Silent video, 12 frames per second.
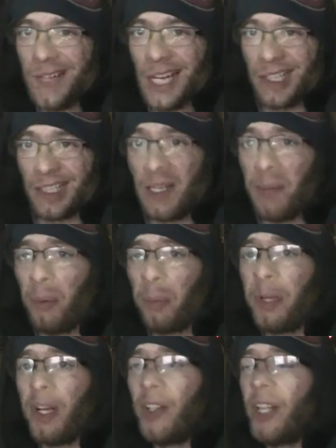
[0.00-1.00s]
simple
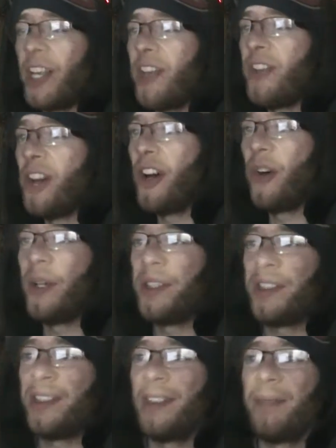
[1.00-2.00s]
beer that you know it's